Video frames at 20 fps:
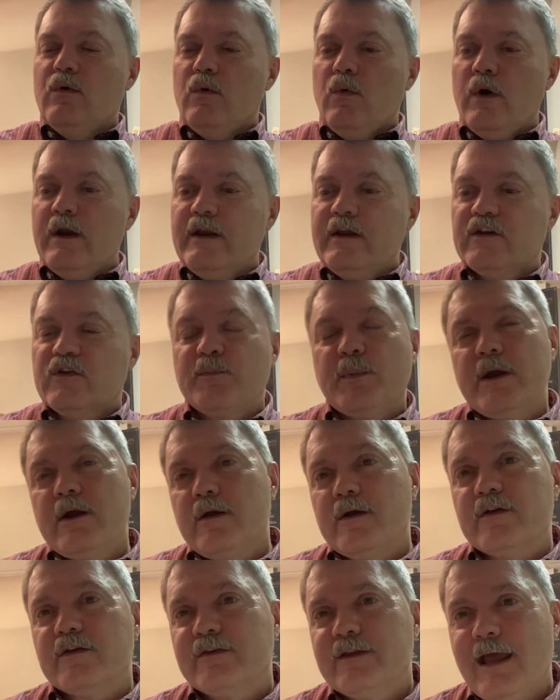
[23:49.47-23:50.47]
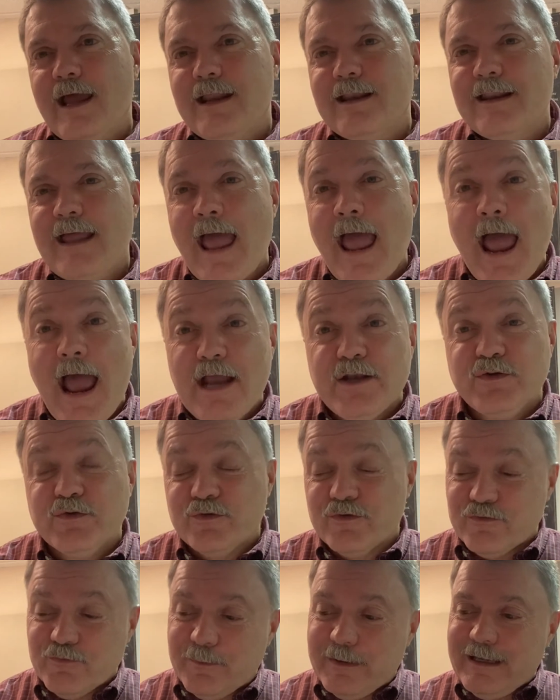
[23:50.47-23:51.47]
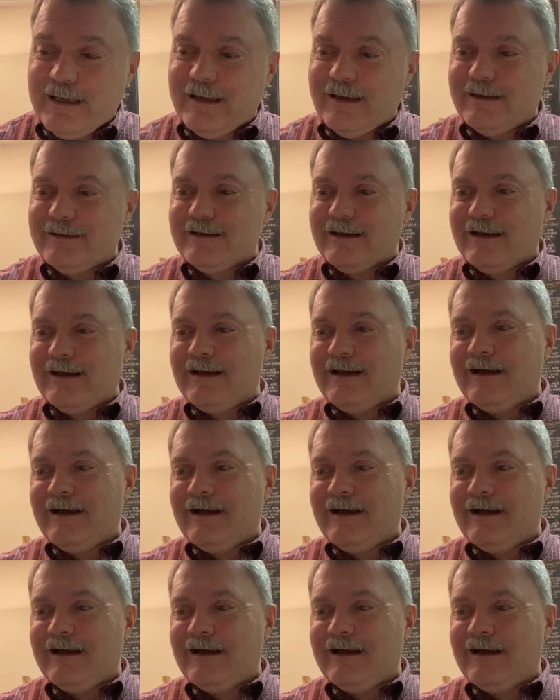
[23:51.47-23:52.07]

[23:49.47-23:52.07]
What an experience that had to have been.